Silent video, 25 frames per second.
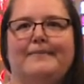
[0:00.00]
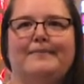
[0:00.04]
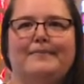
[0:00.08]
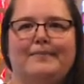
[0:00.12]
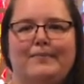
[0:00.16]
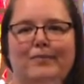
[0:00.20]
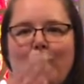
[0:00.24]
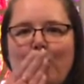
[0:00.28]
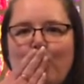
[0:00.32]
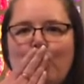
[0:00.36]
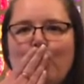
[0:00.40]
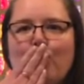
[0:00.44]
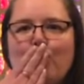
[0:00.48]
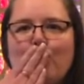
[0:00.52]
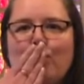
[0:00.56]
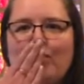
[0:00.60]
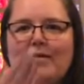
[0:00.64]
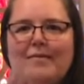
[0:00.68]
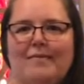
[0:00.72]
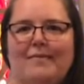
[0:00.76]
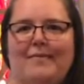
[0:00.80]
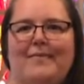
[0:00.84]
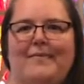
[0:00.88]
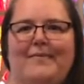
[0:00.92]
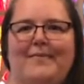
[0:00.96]

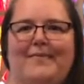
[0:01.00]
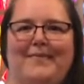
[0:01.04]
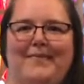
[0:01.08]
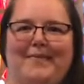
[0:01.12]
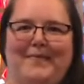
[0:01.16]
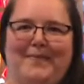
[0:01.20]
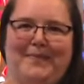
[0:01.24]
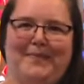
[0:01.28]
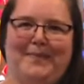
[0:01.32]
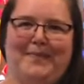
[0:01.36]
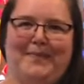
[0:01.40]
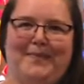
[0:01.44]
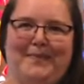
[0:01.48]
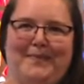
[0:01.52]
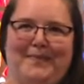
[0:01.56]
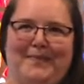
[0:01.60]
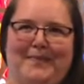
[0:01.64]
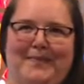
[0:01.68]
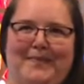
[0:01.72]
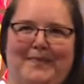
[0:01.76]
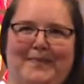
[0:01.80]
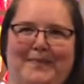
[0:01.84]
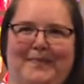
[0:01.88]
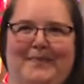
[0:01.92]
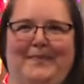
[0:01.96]

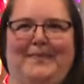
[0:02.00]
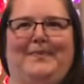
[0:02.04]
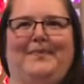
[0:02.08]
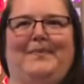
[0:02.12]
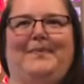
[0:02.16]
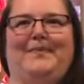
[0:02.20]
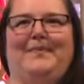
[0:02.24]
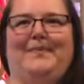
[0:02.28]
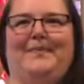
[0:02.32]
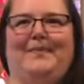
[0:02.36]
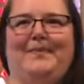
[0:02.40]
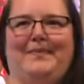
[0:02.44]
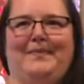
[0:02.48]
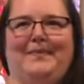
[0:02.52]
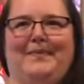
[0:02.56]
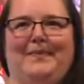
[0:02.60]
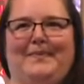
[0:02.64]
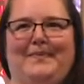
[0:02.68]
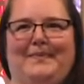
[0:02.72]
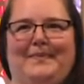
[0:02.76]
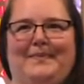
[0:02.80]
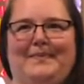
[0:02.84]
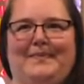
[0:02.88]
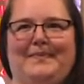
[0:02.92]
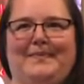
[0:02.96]

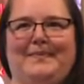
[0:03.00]
(no one is talking)